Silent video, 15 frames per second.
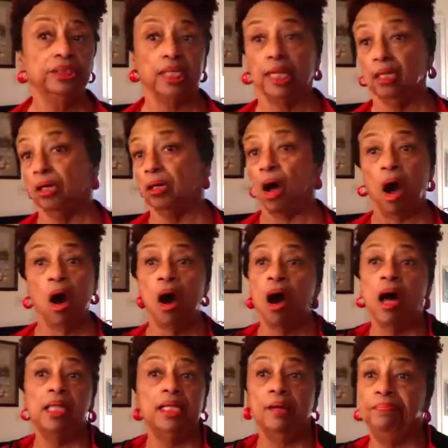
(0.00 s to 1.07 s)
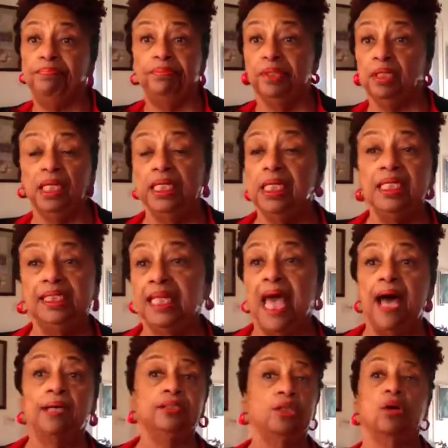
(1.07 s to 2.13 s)
they're all up in this
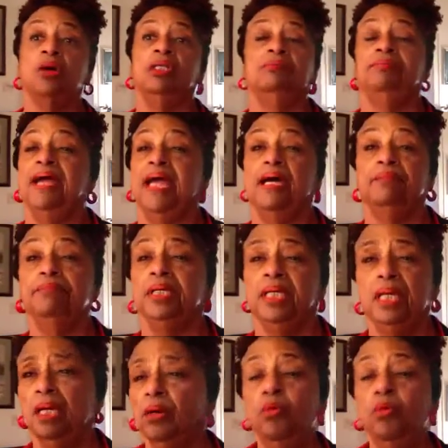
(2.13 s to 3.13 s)
house, all around me.